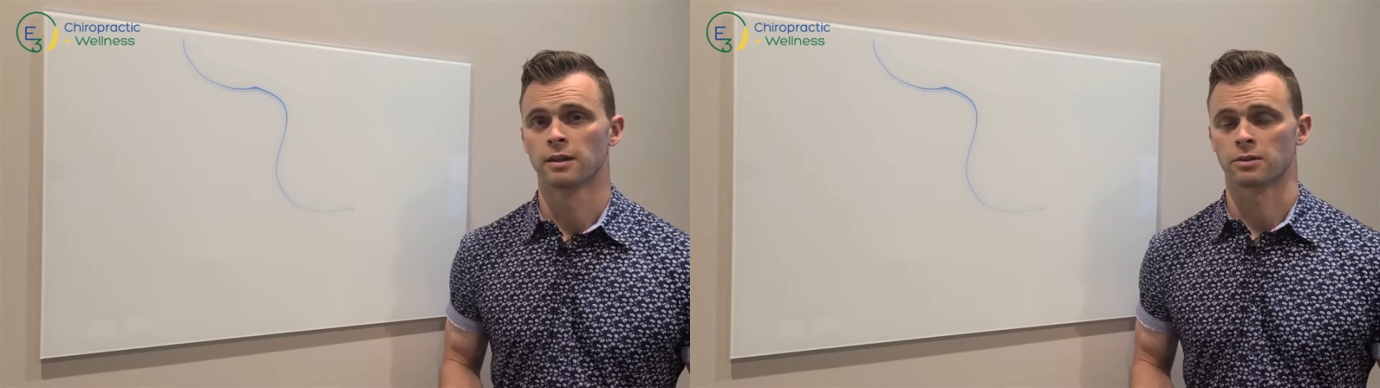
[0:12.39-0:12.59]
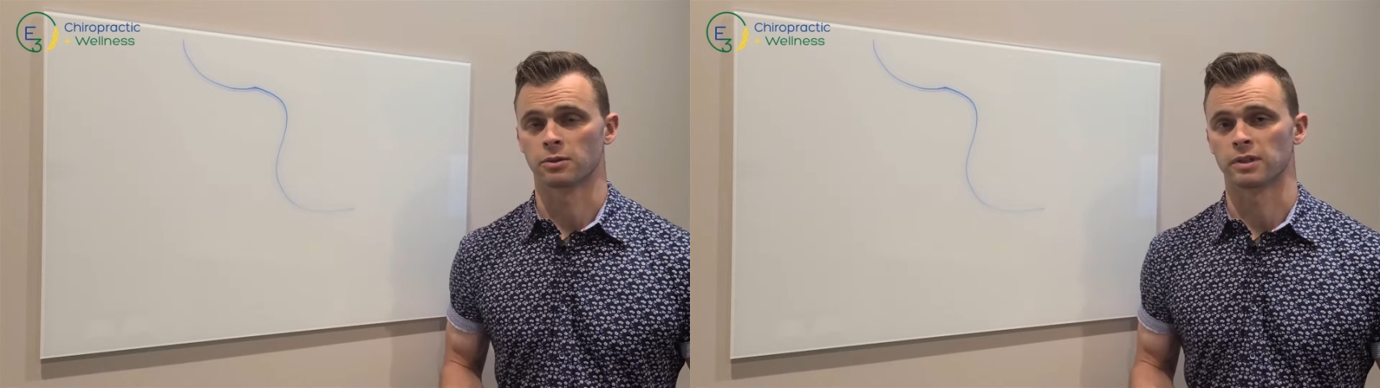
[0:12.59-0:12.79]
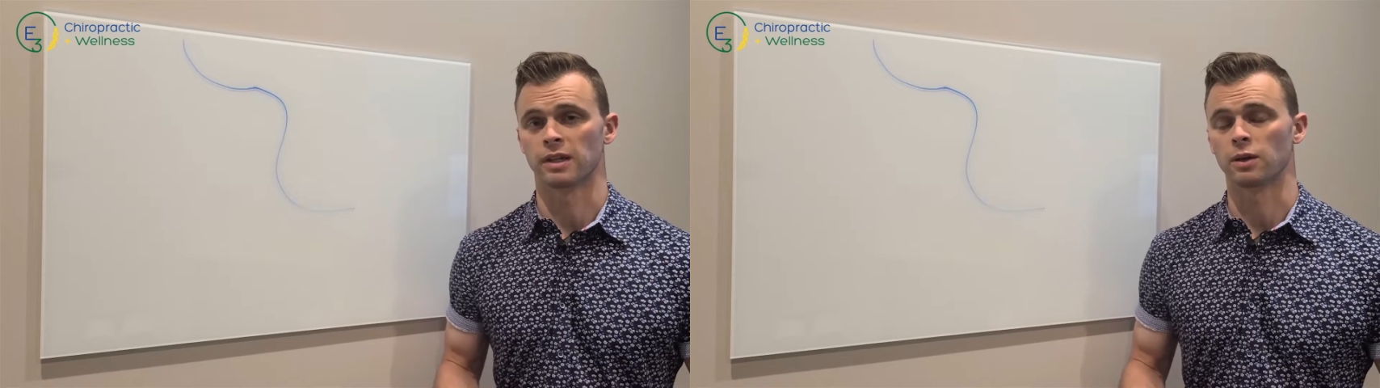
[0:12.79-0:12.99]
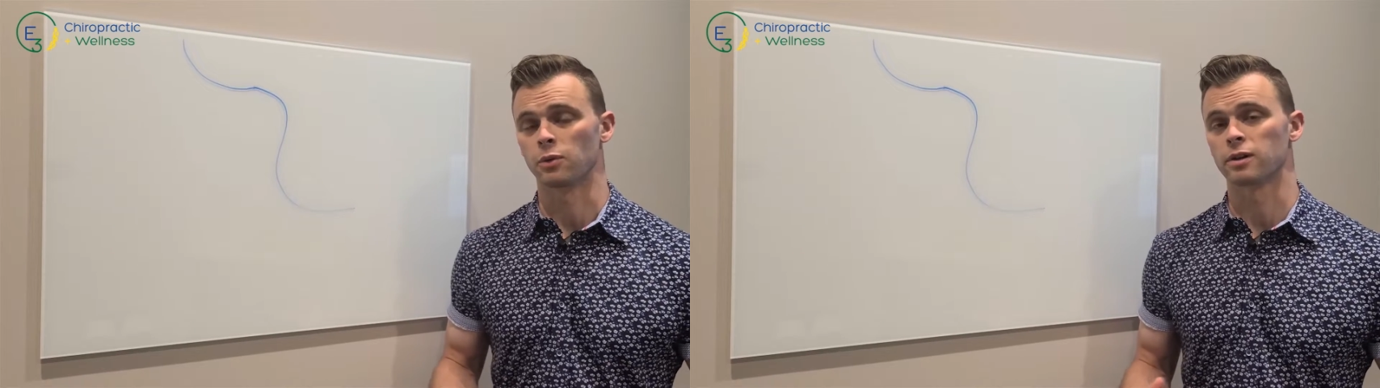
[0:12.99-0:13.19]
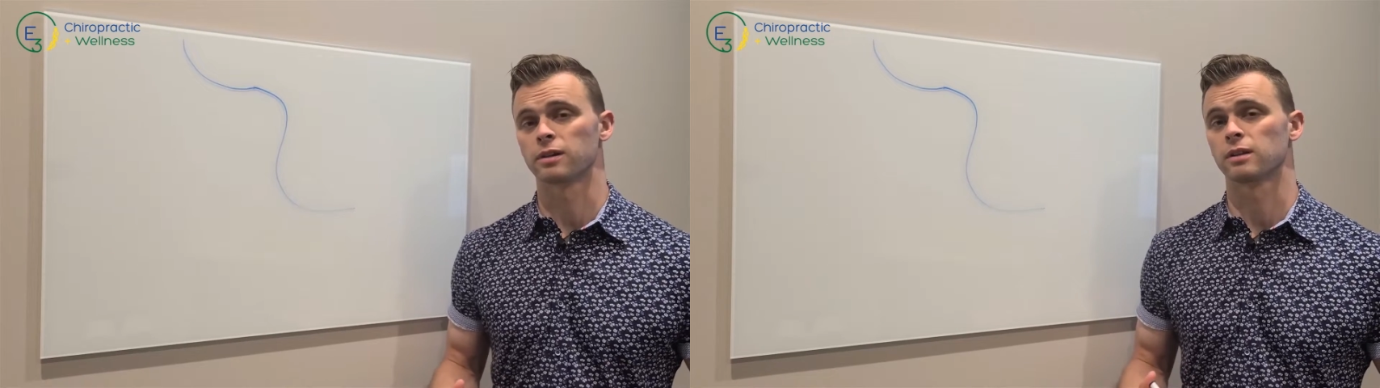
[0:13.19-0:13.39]
So today
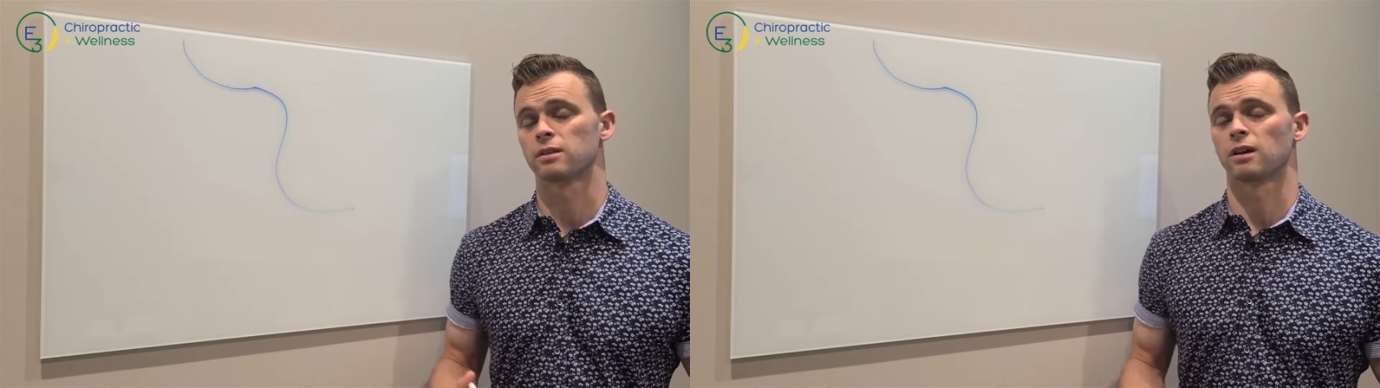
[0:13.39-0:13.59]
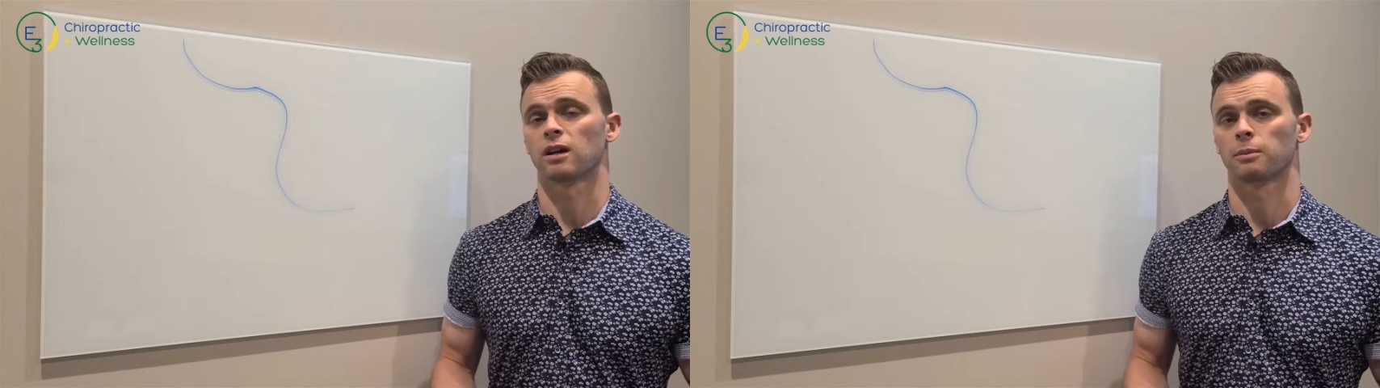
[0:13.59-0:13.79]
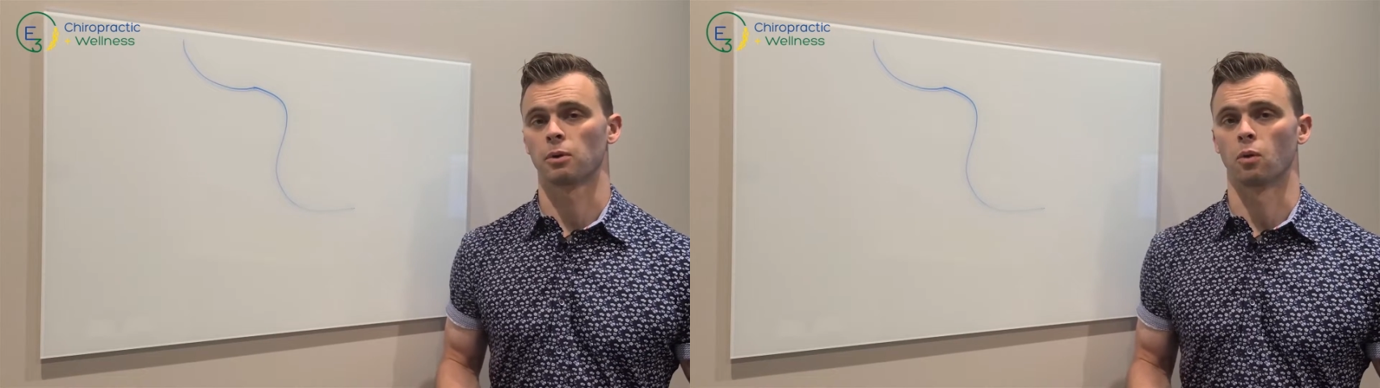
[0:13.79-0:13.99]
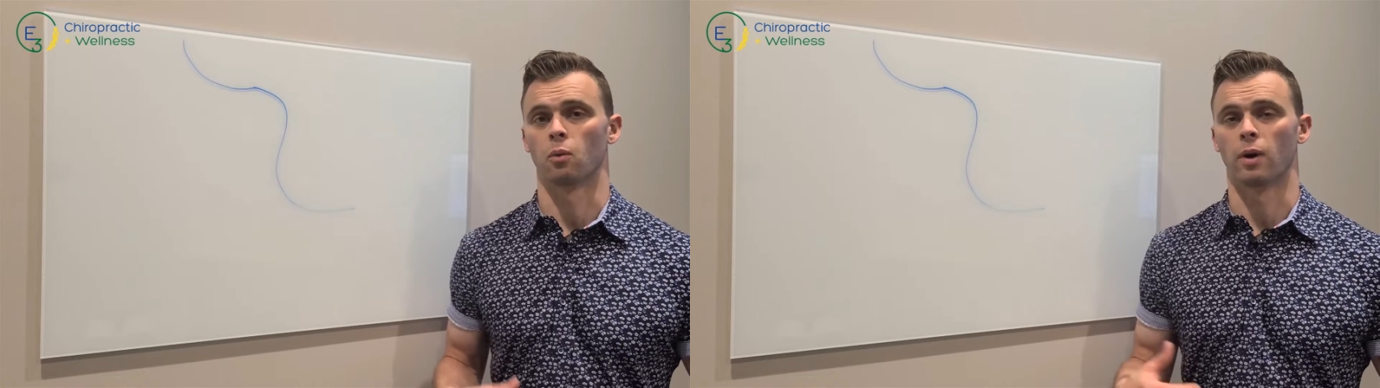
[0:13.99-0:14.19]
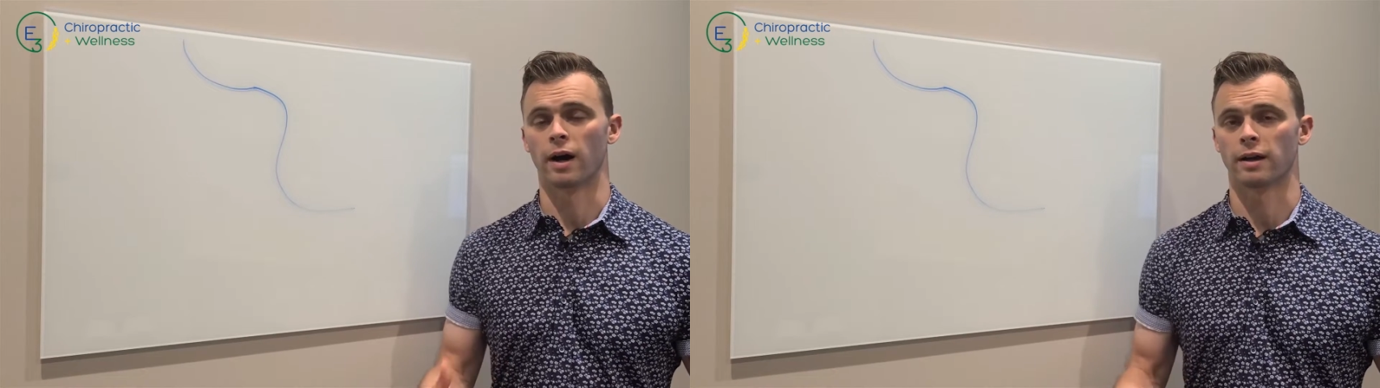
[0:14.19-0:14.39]
we're going to talk about
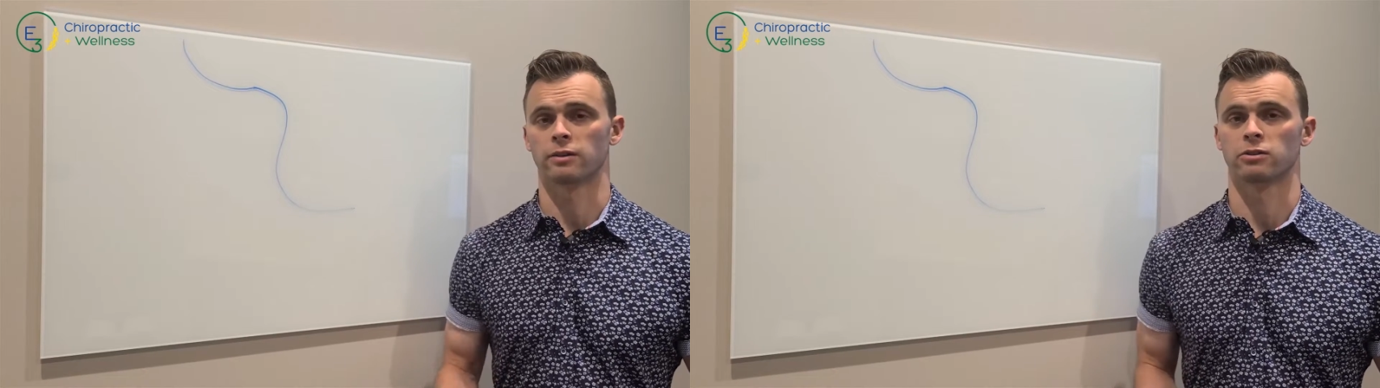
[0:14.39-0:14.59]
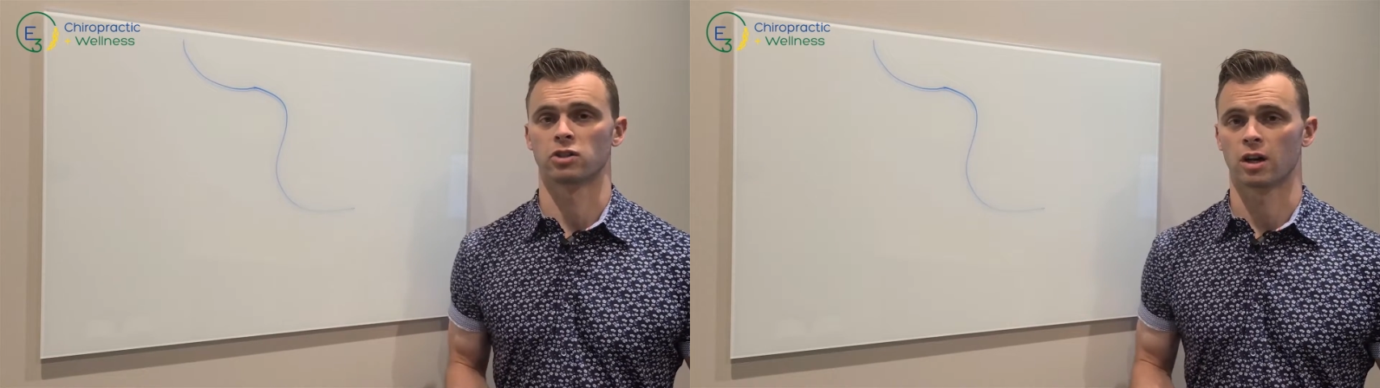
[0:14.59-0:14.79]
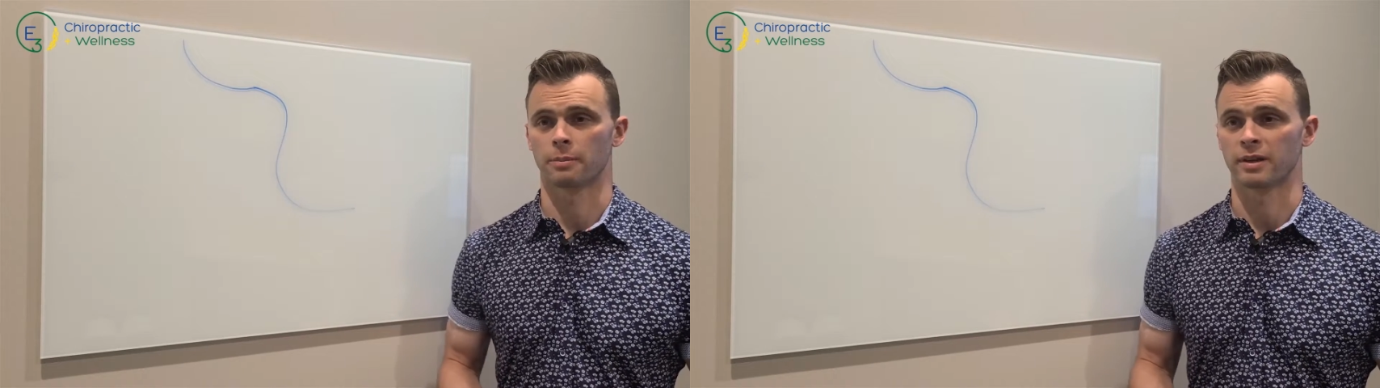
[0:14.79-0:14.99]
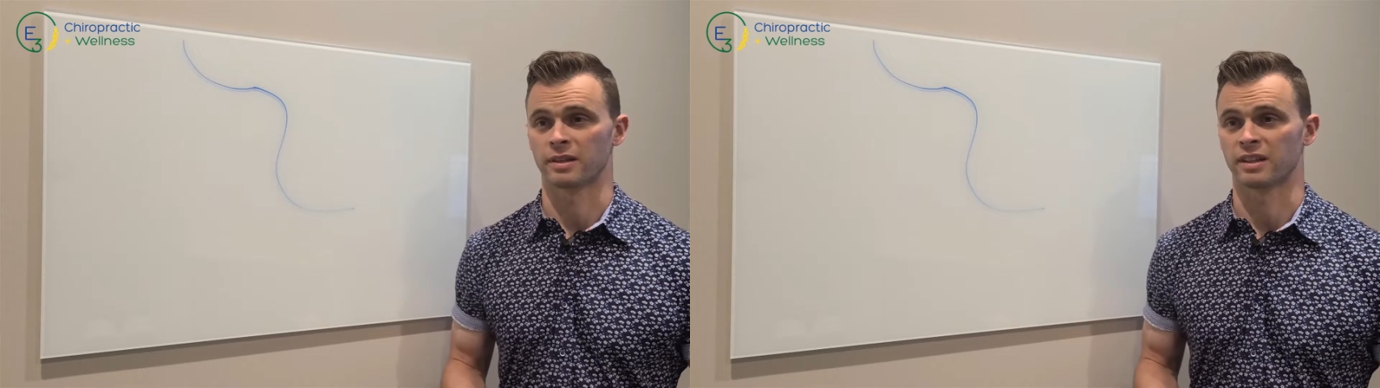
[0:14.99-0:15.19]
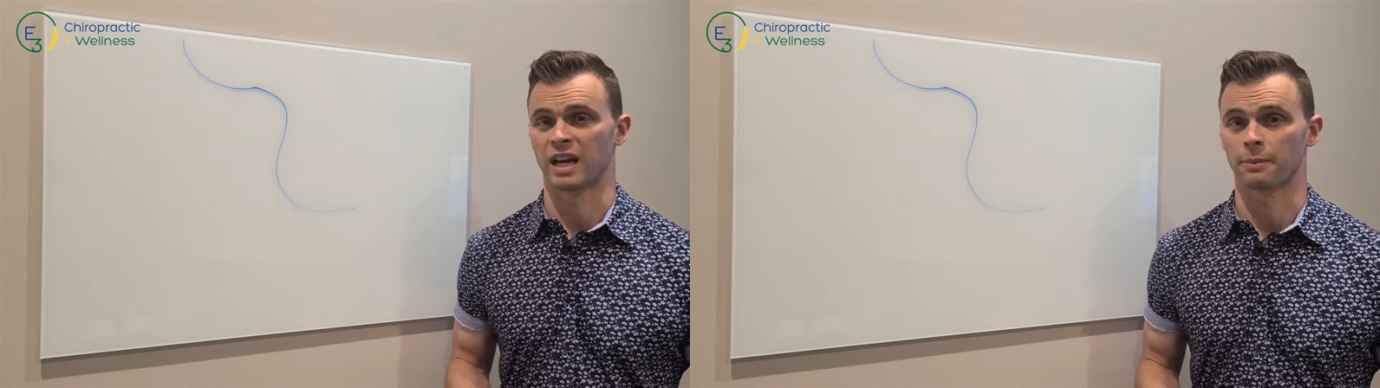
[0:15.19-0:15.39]
why your jaw pain
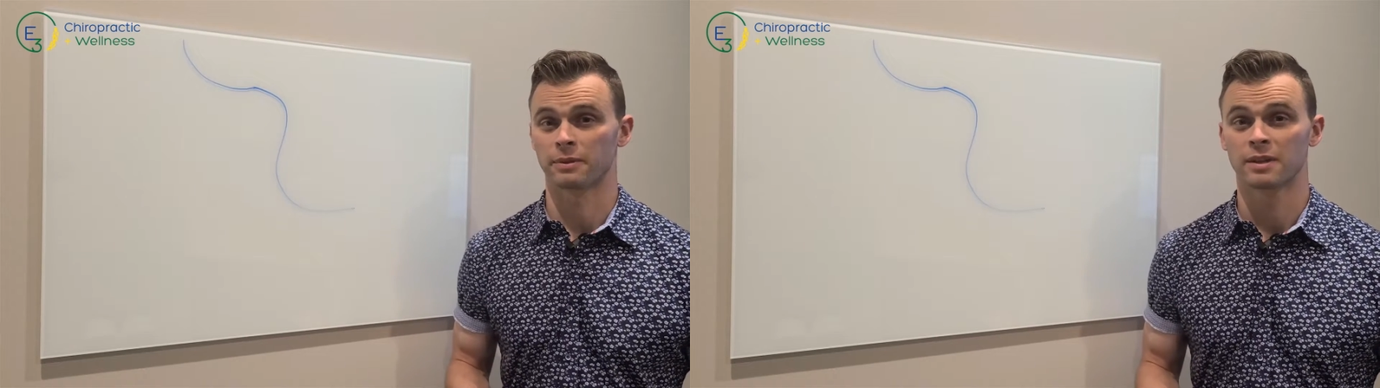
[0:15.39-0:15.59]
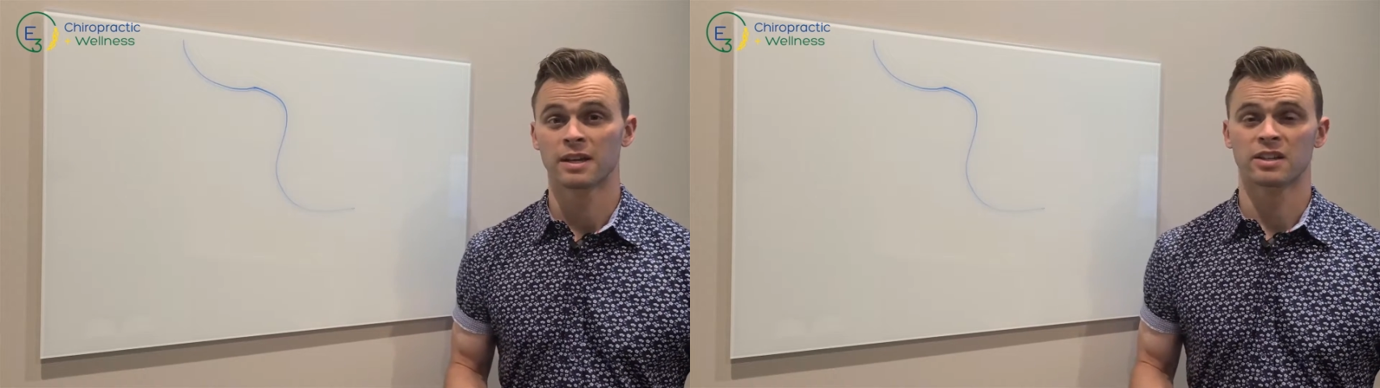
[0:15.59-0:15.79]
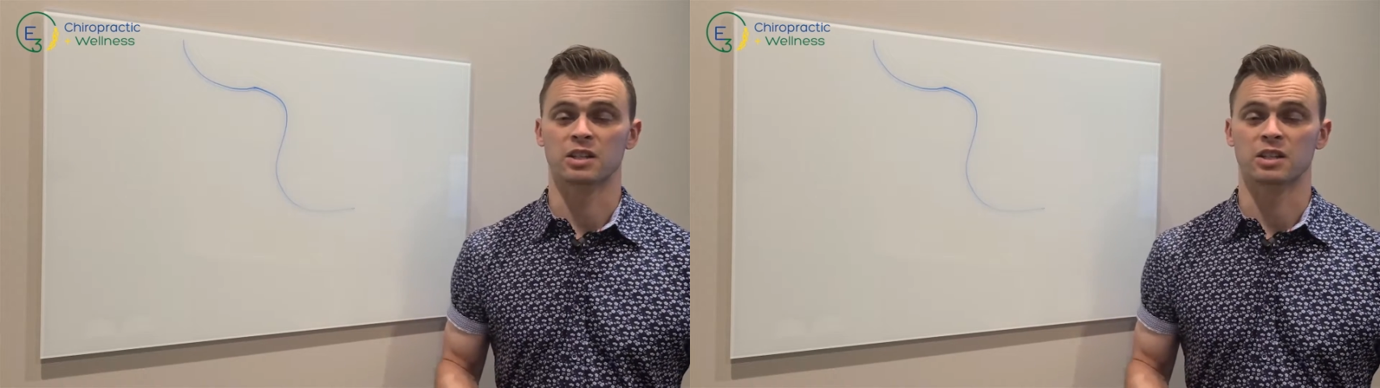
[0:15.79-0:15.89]
can happen,